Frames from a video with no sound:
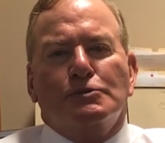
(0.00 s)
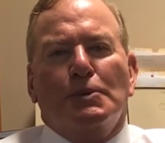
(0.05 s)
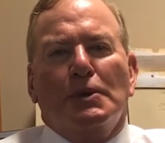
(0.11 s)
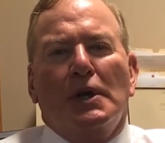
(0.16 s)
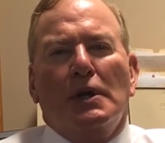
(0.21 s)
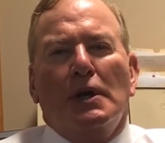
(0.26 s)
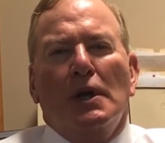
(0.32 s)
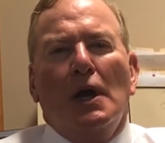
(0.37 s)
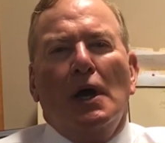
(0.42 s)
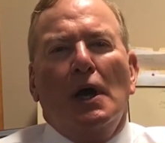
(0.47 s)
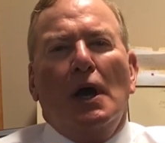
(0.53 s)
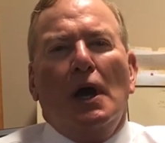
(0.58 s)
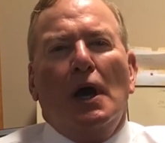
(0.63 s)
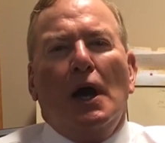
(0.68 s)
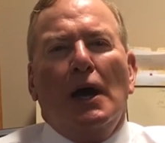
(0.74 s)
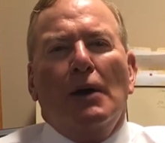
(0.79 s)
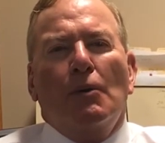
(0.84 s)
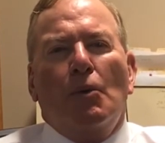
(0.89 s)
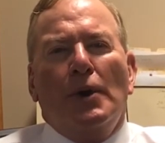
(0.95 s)
But
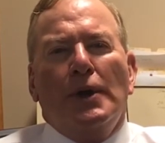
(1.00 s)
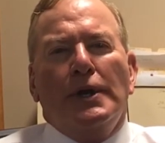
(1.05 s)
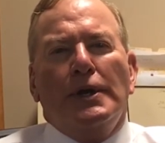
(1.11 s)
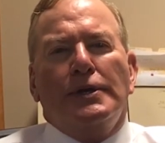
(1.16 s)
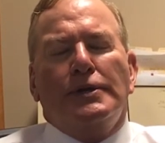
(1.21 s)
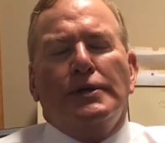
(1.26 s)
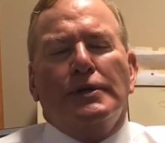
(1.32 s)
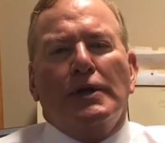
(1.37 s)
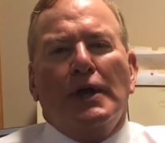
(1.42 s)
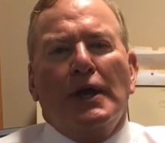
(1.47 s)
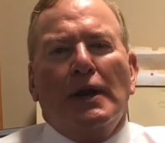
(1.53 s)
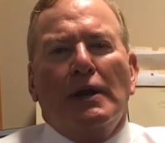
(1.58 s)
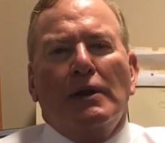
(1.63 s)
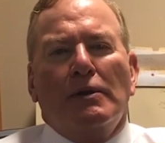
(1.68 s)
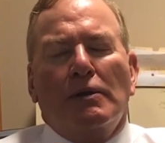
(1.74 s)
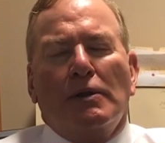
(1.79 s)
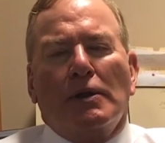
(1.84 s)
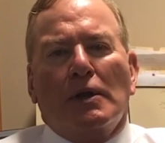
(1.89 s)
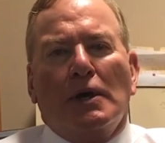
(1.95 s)
I wanted to get
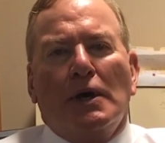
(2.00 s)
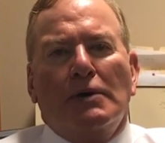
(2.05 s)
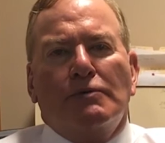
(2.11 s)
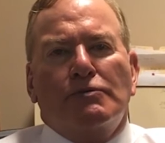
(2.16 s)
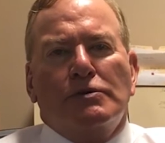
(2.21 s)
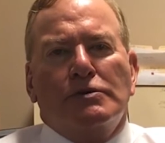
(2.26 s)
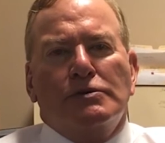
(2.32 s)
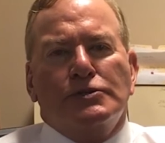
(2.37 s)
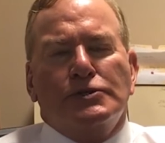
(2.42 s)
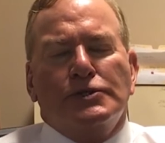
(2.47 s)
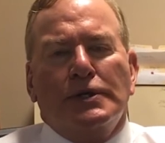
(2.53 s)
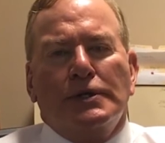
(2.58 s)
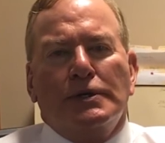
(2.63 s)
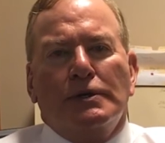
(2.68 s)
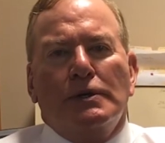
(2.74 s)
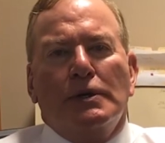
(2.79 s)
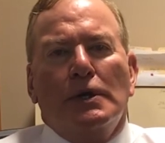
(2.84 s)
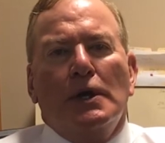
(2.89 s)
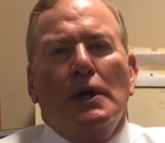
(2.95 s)
under the covers
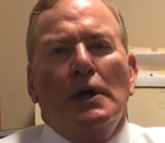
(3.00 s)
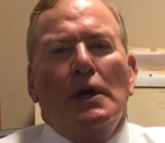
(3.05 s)
and